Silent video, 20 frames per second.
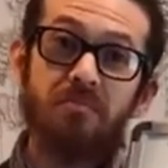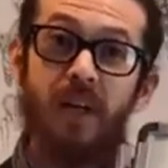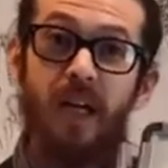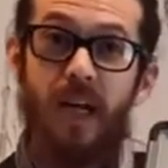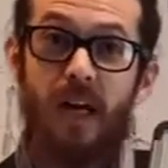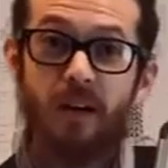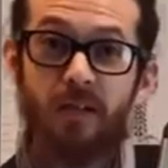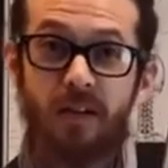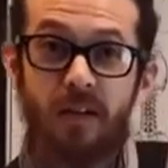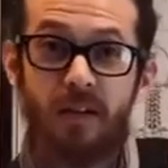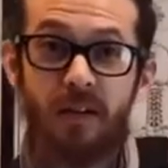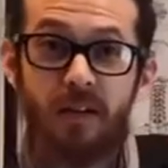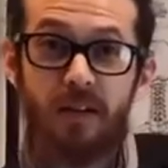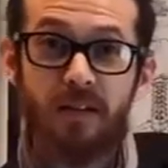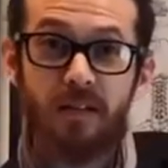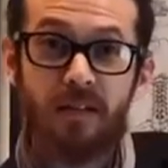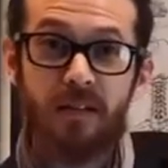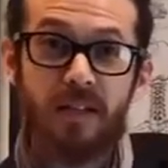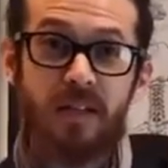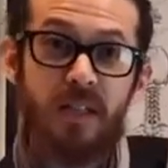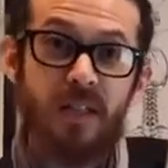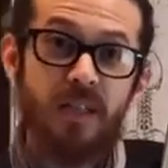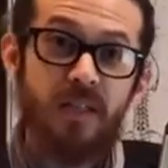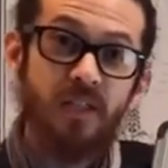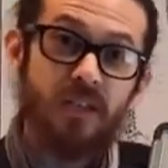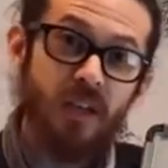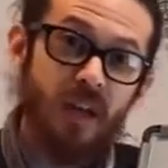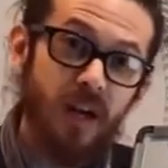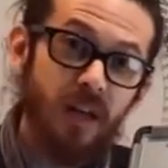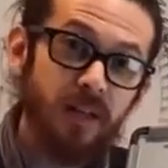alcohol,
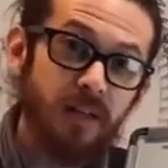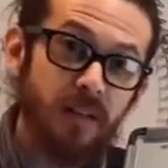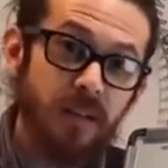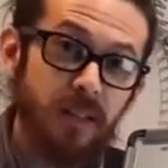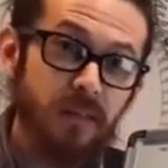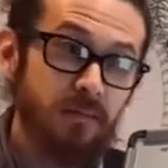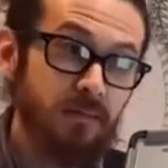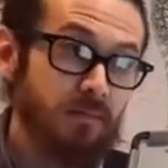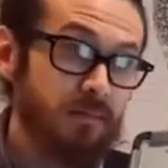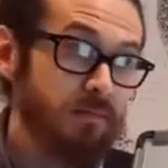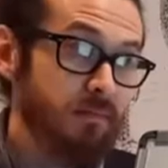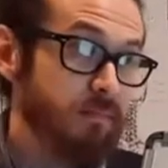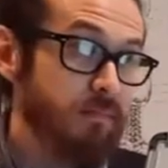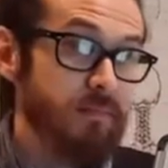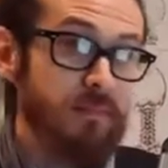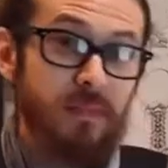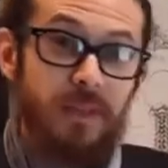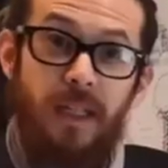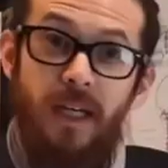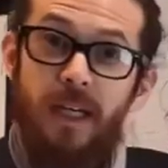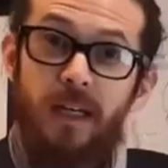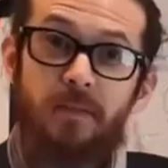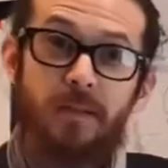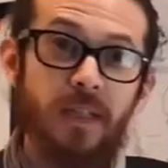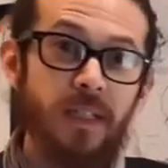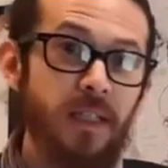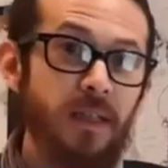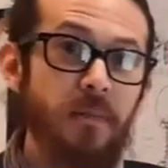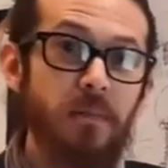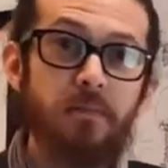chocolate,
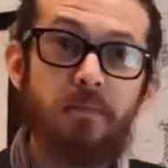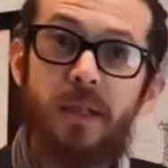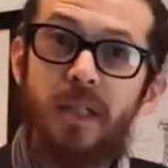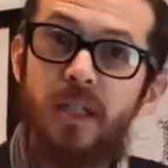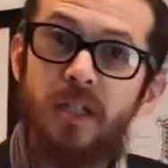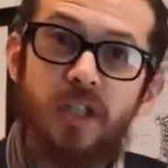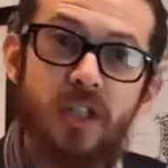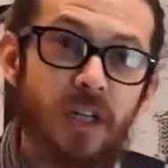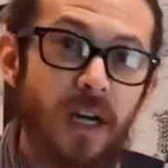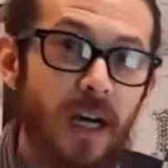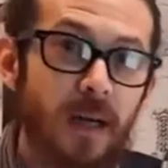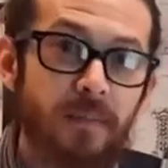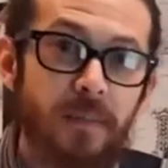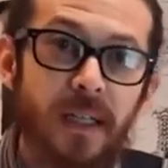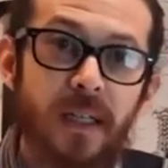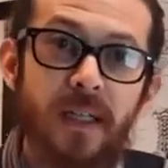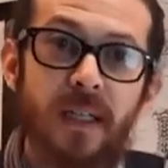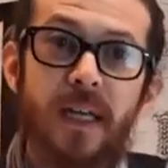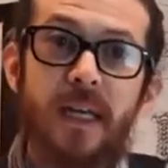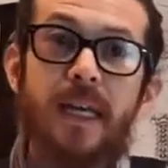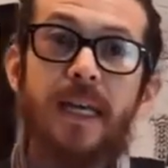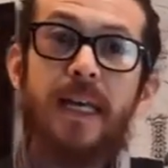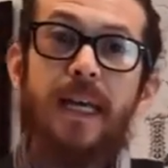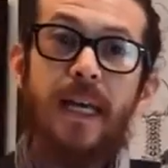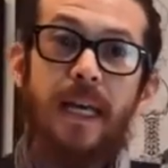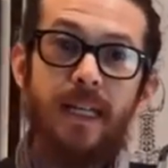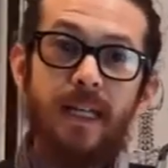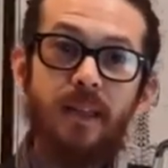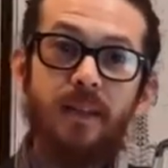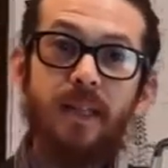gambling, binge shopping,
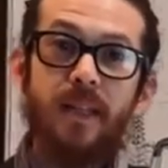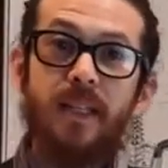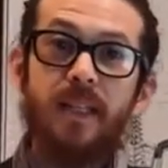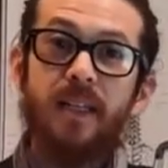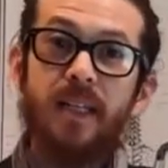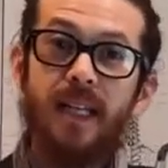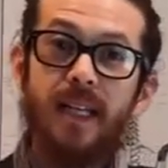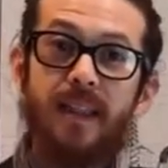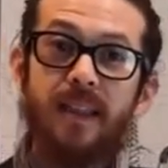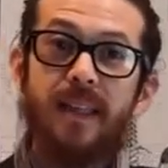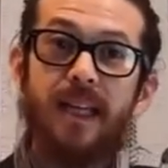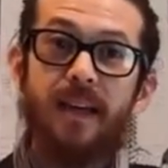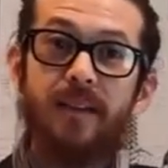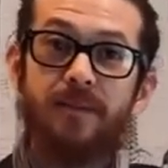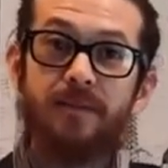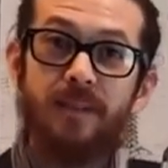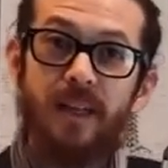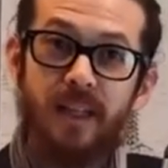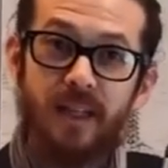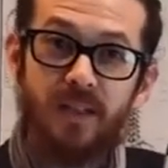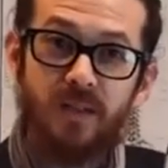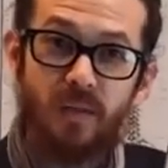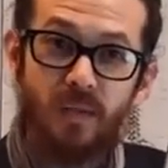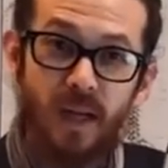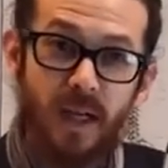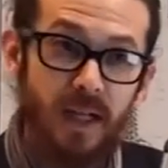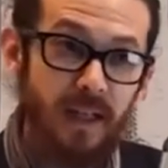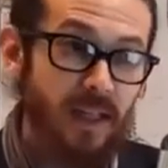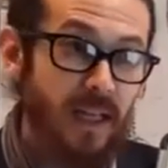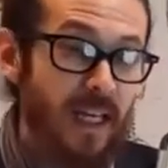anything to hit that fix.
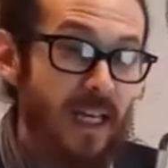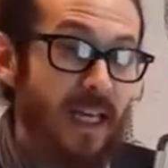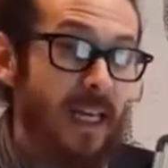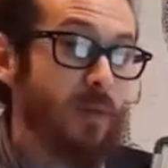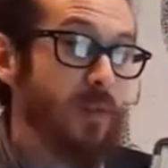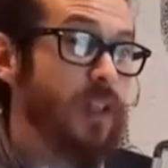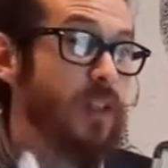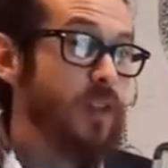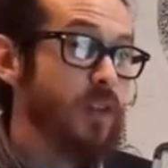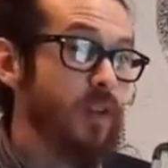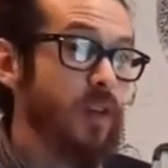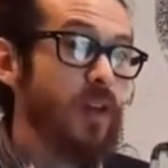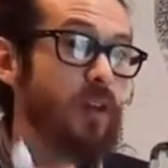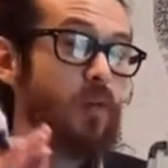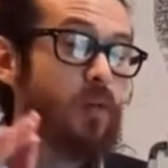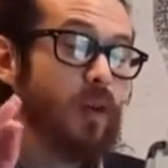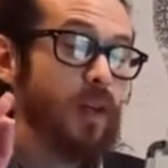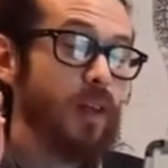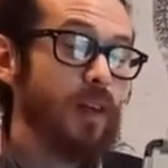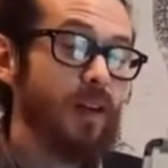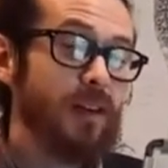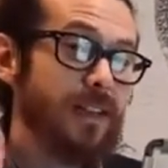Why? And we do it with our